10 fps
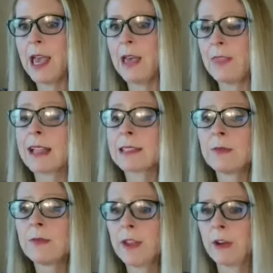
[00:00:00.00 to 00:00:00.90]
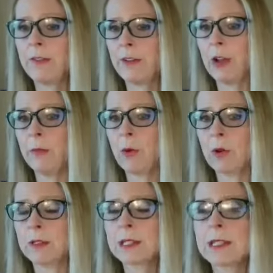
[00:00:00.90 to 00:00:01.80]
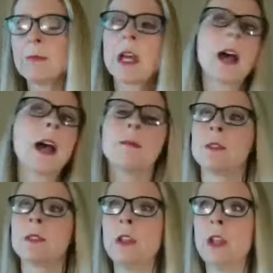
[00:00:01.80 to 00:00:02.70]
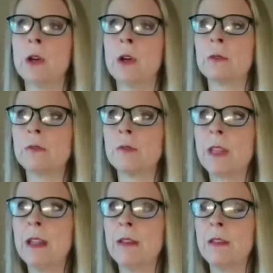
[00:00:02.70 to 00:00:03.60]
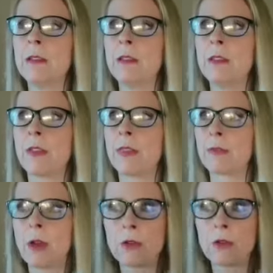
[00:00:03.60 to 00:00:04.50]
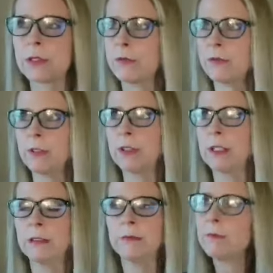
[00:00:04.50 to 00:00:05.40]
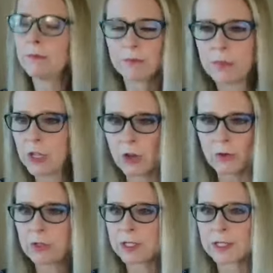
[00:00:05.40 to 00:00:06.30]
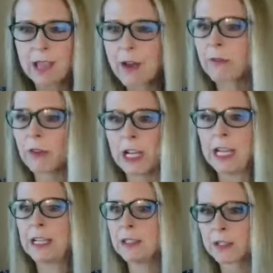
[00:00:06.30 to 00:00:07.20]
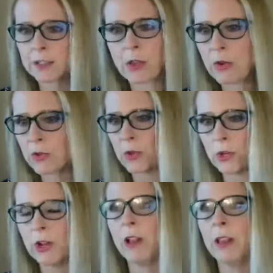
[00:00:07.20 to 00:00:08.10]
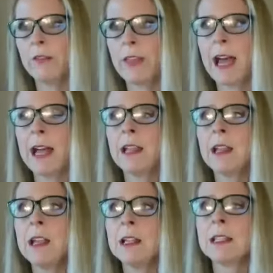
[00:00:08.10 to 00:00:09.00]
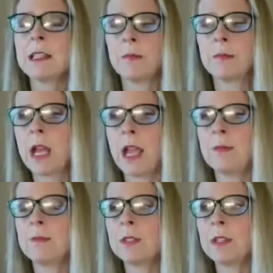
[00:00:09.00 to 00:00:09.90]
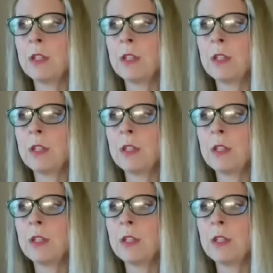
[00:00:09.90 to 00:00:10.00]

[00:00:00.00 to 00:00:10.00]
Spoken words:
That's very, very important. Sometimes, in the throes of the, discovery and disclosure and all of that, sometimes,